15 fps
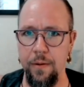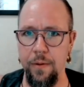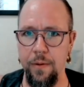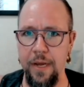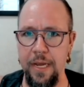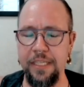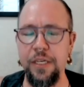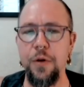
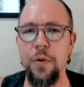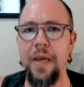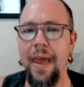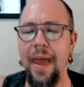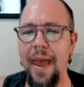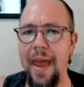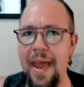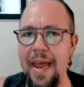It's
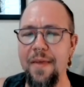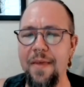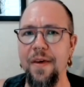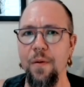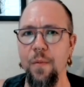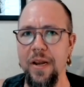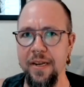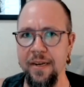okay
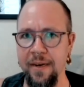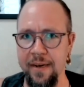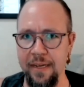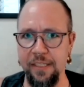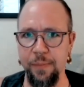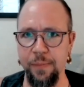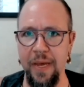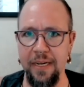that we didn't
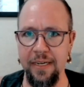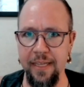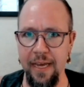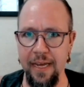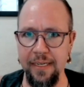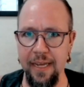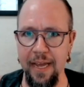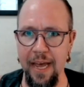expect
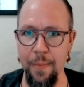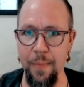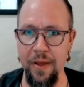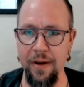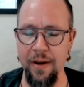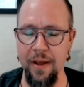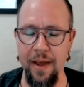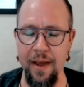that to
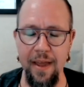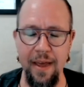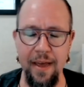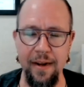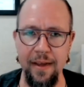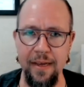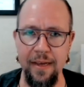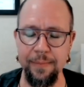happen. I had
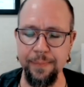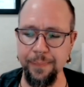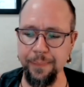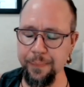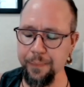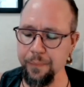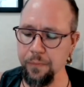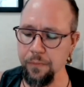a
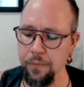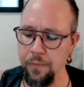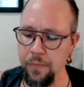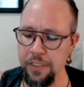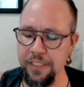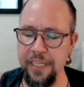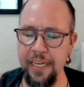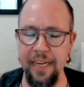
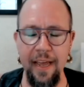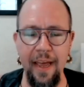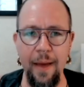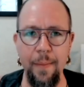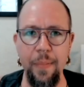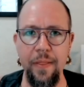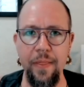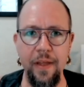scene
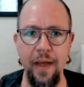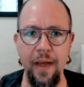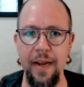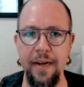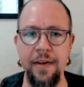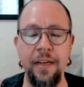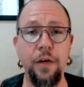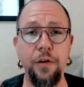happen that
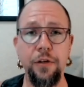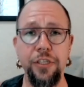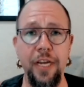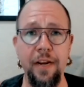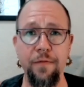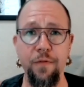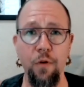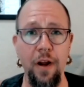I'd
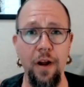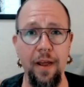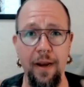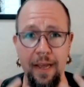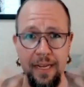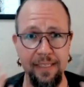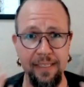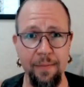negotiated for.
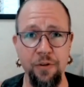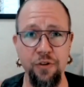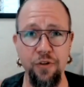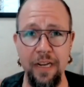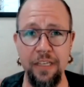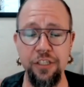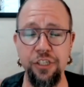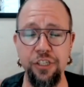Like I said, I'm
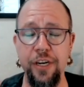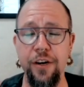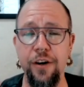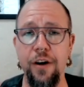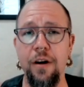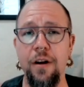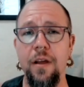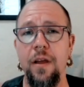
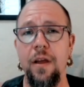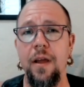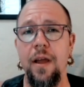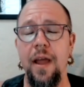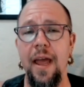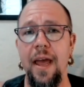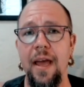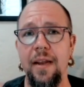transgender
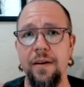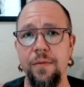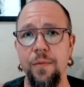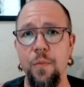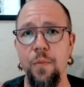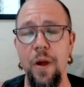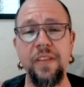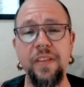and
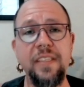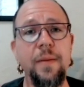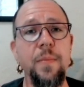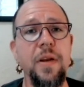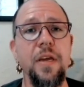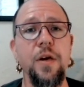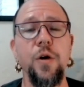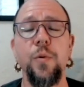with
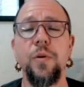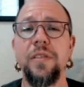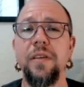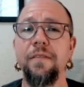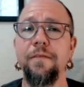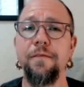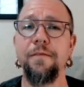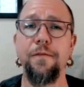somebody who was
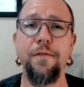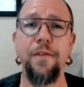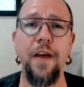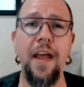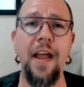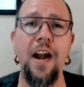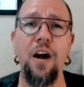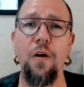a
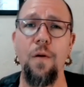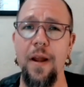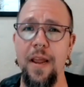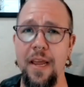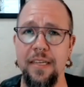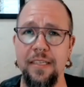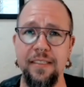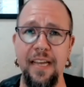very
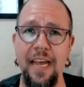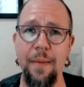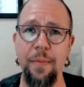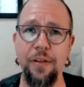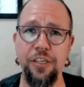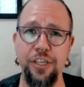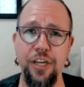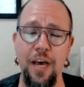
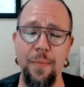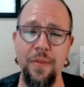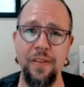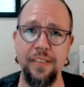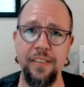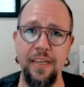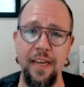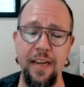established top in the
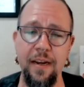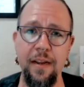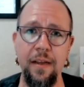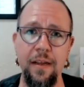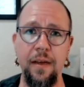scene